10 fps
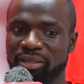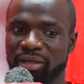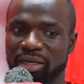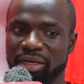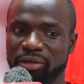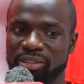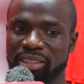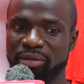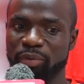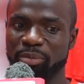
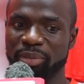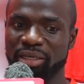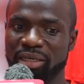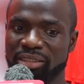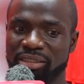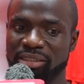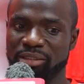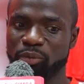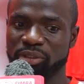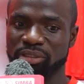alongside with me, and
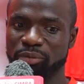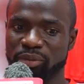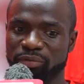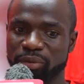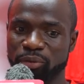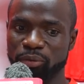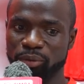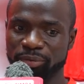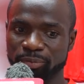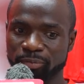it was very good.